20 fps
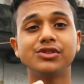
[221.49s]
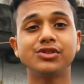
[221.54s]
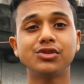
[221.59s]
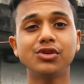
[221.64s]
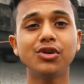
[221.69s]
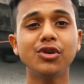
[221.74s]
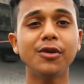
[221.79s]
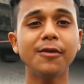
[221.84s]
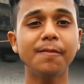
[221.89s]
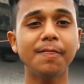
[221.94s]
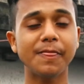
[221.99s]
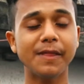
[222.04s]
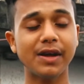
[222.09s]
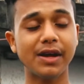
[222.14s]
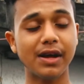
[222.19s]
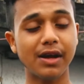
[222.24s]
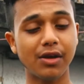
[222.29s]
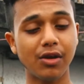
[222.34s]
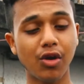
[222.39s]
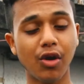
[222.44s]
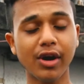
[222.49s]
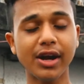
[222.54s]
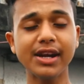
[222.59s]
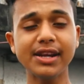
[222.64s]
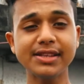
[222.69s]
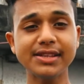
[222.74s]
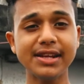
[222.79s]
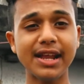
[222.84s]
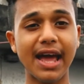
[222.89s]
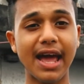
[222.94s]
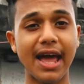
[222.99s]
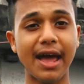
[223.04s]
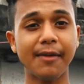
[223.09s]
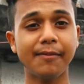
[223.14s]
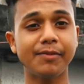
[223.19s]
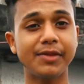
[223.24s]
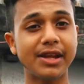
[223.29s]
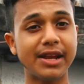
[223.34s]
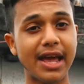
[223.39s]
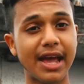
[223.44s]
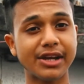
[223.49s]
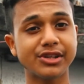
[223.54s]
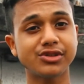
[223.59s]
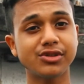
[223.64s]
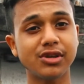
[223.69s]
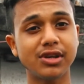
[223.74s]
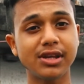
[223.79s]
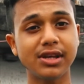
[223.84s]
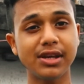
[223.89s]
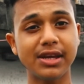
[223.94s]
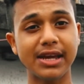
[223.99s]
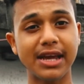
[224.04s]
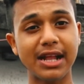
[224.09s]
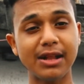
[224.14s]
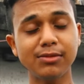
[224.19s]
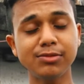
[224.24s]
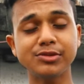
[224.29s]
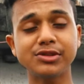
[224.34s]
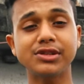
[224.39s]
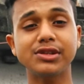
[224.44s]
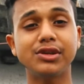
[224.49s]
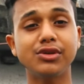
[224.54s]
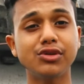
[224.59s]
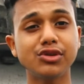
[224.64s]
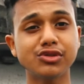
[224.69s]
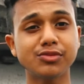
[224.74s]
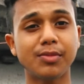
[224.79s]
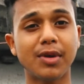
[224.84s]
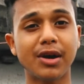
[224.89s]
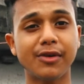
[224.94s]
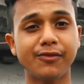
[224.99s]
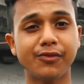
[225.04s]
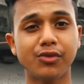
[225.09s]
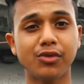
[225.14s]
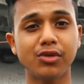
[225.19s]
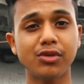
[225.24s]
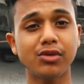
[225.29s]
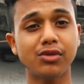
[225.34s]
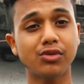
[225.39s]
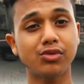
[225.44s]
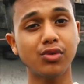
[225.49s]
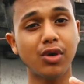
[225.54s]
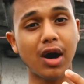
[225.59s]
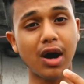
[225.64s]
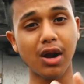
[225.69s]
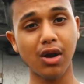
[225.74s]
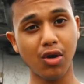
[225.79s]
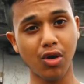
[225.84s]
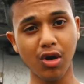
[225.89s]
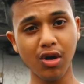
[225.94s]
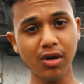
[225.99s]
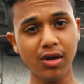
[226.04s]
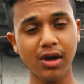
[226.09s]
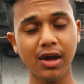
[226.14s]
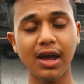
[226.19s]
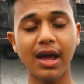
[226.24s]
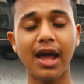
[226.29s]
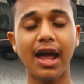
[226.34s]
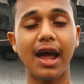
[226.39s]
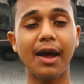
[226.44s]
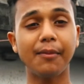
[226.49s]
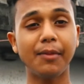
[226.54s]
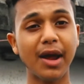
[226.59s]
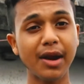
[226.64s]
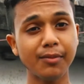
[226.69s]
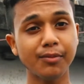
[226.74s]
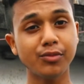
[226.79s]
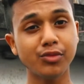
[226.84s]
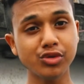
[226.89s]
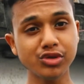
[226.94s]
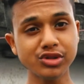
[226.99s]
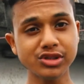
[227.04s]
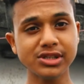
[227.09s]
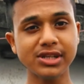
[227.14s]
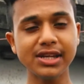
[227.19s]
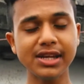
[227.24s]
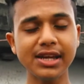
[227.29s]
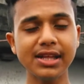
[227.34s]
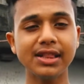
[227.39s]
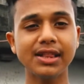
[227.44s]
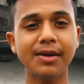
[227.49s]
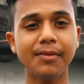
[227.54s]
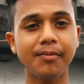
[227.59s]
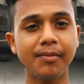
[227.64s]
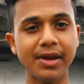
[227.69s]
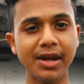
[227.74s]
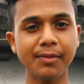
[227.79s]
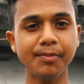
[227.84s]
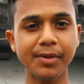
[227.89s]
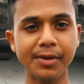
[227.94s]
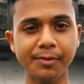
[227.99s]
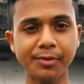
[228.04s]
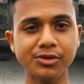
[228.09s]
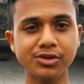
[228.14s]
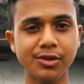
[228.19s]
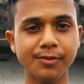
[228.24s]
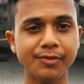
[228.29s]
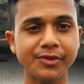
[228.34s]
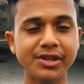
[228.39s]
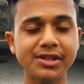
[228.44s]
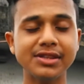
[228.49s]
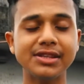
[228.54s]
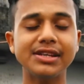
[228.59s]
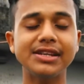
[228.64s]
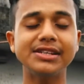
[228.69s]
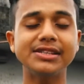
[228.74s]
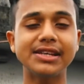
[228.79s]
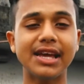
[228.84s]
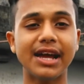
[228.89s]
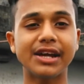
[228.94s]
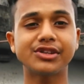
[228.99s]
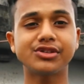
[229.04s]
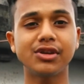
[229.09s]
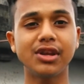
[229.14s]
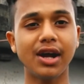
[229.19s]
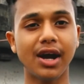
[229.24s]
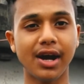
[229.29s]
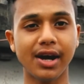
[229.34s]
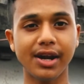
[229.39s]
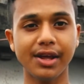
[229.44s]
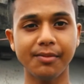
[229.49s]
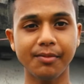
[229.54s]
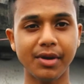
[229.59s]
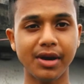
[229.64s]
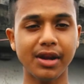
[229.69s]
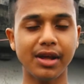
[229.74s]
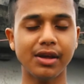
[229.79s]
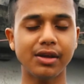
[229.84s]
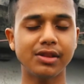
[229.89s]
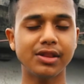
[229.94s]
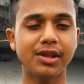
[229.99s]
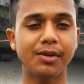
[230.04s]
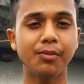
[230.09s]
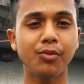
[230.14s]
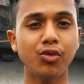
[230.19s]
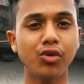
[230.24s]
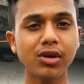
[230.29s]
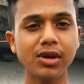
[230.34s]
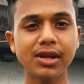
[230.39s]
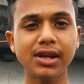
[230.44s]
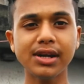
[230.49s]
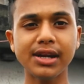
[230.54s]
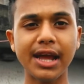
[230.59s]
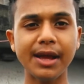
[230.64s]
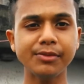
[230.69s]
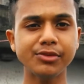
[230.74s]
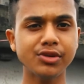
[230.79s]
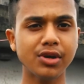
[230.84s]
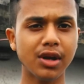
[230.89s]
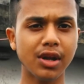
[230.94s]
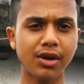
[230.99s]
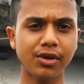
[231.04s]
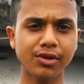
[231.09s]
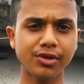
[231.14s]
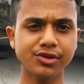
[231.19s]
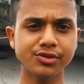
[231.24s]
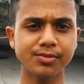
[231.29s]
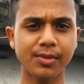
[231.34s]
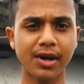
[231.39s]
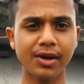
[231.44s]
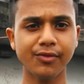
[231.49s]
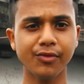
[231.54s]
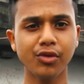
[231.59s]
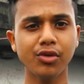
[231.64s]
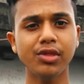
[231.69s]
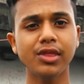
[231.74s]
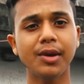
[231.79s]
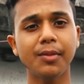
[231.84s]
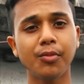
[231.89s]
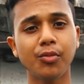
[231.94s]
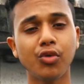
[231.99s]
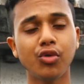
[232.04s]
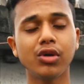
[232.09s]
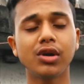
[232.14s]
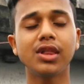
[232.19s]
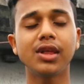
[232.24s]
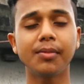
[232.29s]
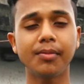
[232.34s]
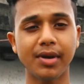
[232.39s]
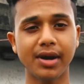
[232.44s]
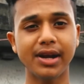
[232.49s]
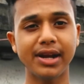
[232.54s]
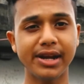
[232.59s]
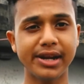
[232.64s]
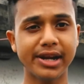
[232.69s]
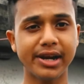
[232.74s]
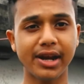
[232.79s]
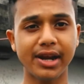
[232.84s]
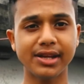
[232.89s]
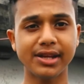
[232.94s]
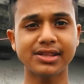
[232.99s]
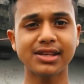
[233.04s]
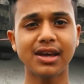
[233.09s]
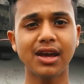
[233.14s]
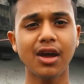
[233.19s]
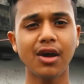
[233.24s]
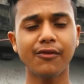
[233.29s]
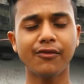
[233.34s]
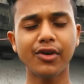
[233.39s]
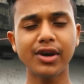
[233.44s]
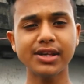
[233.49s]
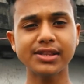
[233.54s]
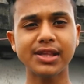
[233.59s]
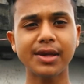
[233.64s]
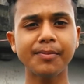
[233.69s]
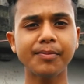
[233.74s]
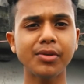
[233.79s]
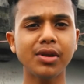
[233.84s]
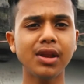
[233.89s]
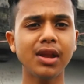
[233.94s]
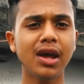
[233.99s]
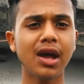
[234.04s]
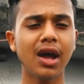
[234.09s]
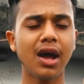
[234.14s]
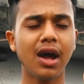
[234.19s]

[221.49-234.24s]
So Locket is an app that actually helps your smartphone to unlock. Man, mostly the main purpose of this is actually earning money. The more the times you unlock your smartphone, the more the money it collects. For example,